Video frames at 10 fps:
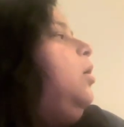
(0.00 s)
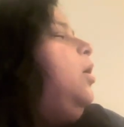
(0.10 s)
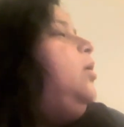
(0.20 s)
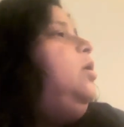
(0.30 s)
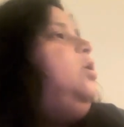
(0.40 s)

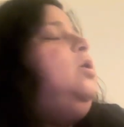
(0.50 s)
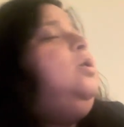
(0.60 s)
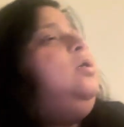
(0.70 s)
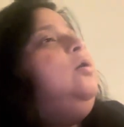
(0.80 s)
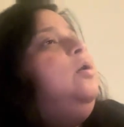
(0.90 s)
and I
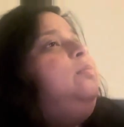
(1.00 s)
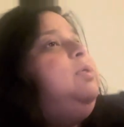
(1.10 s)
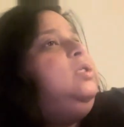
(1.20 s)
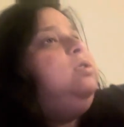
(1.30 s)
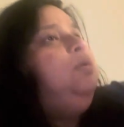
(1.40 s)
got
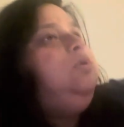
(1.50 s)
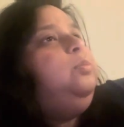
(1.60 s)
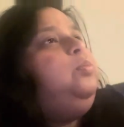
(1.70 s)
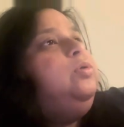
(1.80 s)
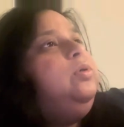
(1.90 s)
mixed up with
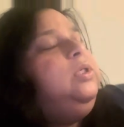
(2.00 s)
both of